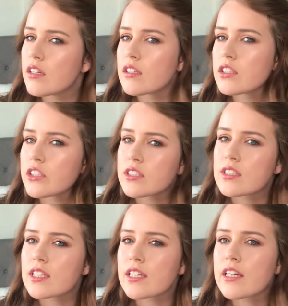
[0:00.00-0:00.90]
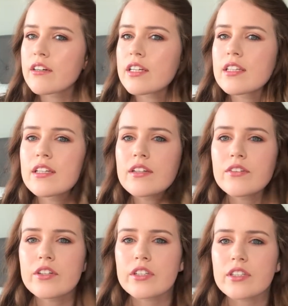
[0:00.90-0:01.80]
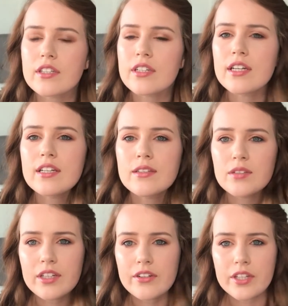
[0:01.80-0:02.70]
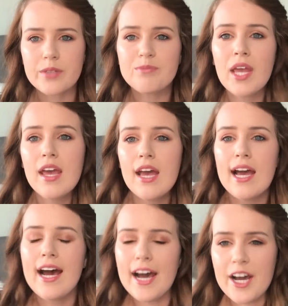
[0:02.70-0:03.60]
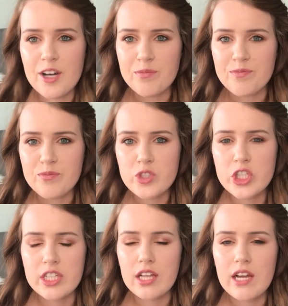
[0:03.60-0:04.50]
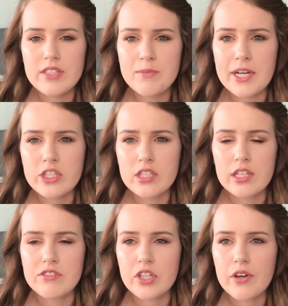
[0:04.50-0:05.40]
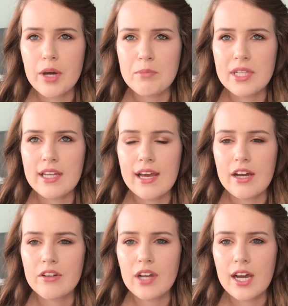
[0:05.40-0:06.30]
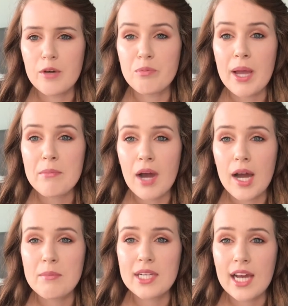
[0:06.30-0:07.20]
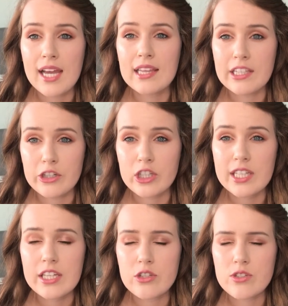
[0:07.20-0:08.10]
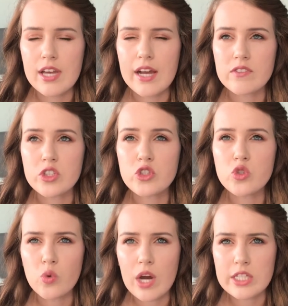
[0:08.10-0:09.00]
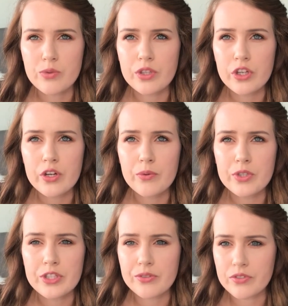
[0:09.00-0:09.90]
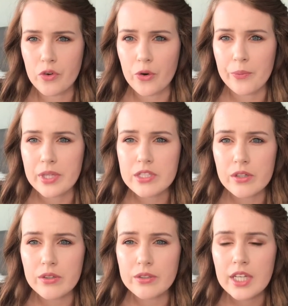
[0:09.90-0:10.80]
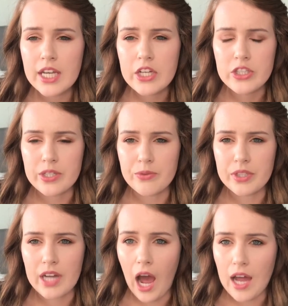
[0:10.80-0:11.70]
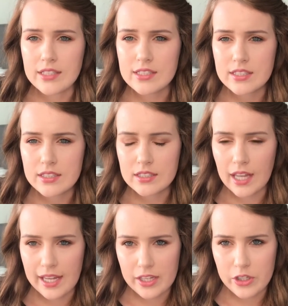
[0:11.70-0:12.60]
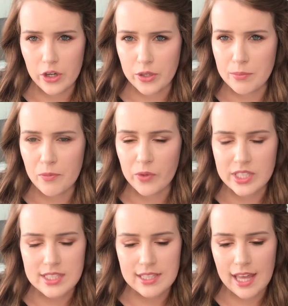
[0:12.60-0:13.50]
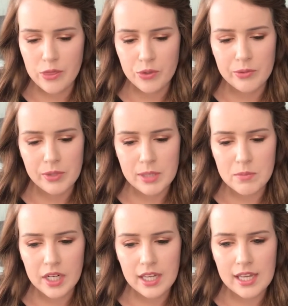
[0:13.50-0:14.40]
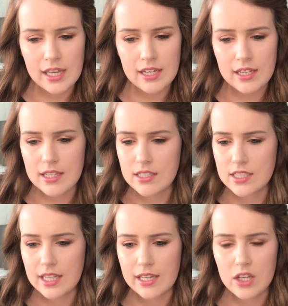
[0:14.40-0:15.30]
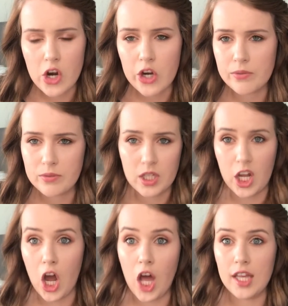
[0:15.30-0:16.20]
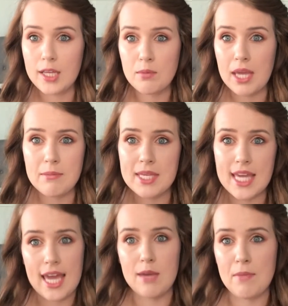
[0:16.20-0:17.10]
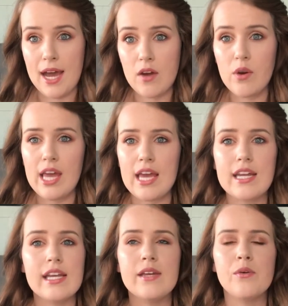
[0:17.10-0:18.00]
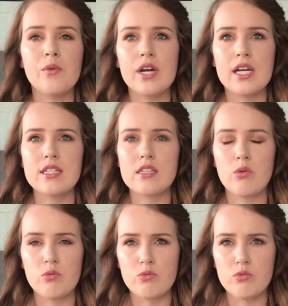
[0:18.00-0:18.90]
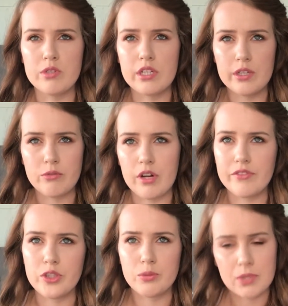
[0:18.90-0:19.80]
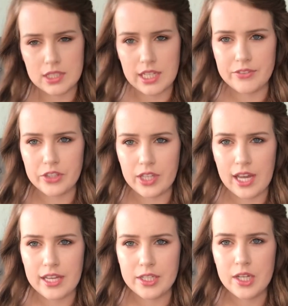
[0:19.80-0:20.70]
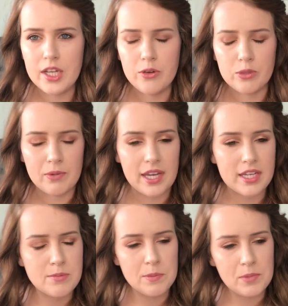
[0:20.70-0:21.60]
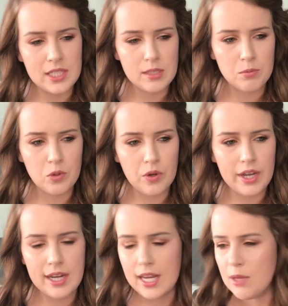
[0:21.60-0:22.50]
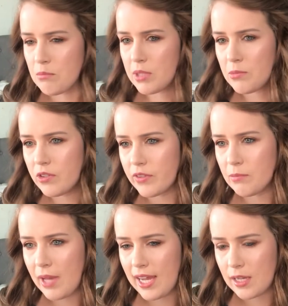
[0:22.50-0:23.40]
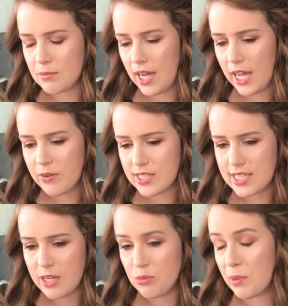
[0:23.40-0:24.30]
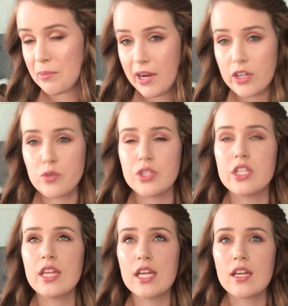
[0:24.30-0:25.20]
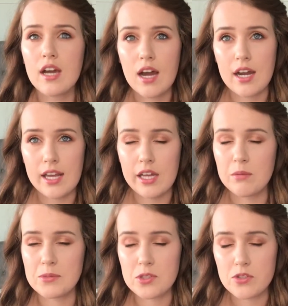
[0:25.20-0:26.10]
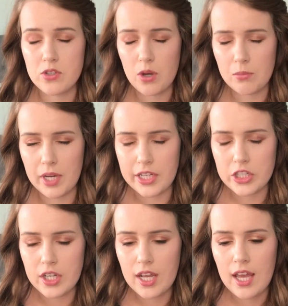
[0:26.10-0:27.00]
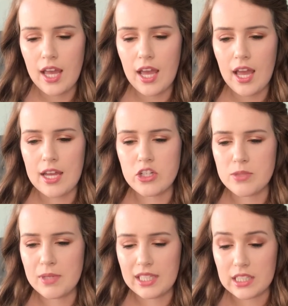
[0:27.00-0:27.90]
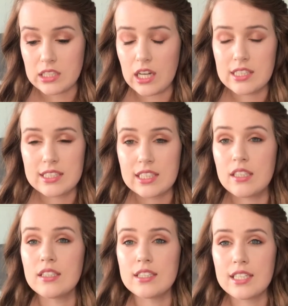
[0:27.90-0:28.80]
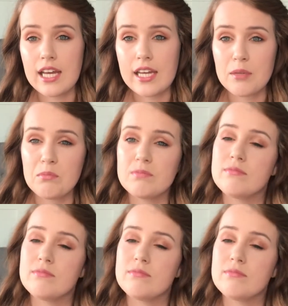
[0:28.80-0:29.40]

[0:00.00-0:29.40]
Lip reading: It's just sticking out right there. We're just going kind of there. She loves to bounce. She loves to go up and down. My mom and I literally used to have to do squats with her when she was 4 weeks old. She would not like go to, once that 3-week mark hit, it's like the colic baby came out, and it was a really rough 2 months after that. With my husband being deployed, me moving back up to Iowa to stay with my parents, which thank God helped so much, and just being exhausted all the time.